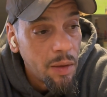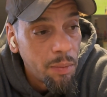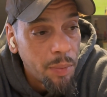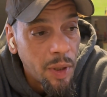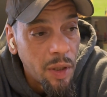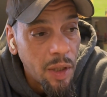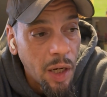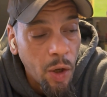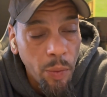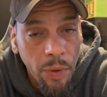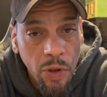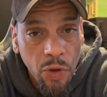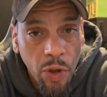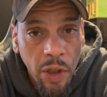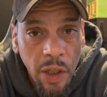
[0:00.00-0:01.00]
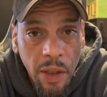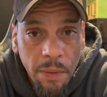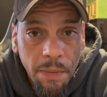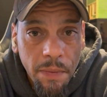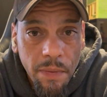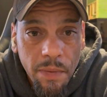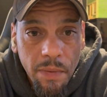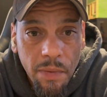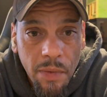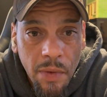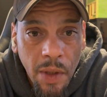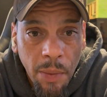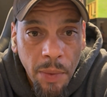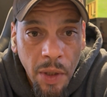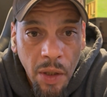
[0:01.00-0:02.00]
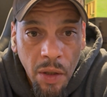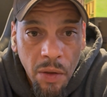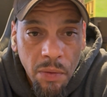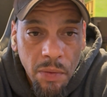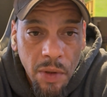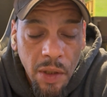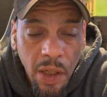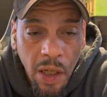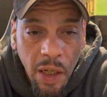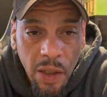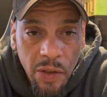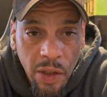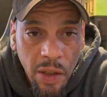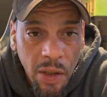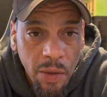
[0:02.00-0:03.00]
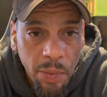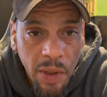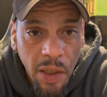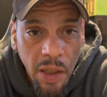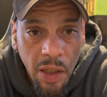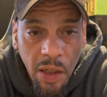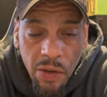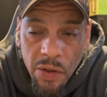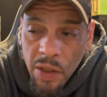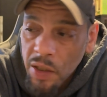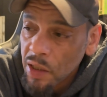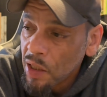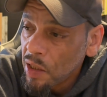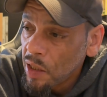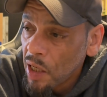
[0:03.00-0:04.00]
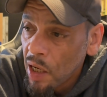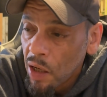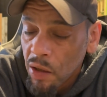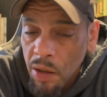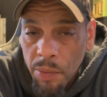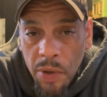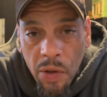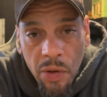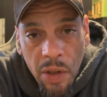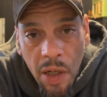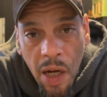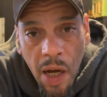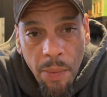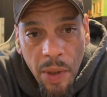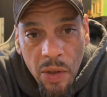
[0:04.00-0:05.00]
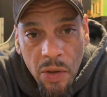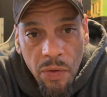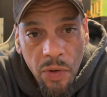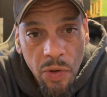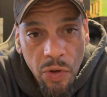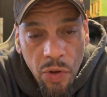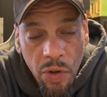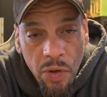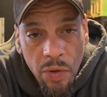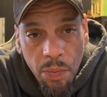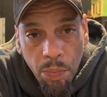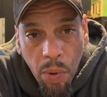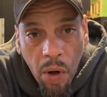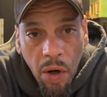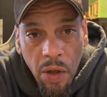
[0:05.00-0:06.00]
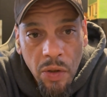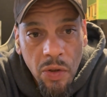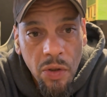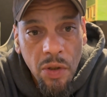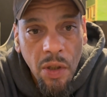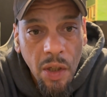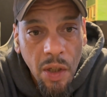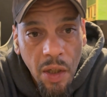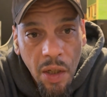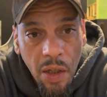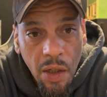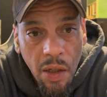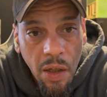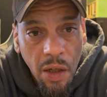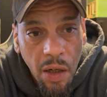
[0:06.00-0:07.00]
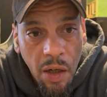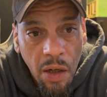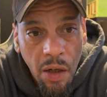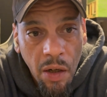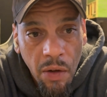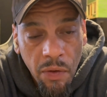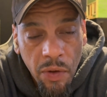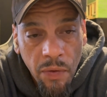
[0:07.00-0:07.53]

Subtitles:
but I hope you enjoyed it. Let me know. Again, I said it at the beginning, I'll say it again now. Let me know in the comments if there's certain parts of the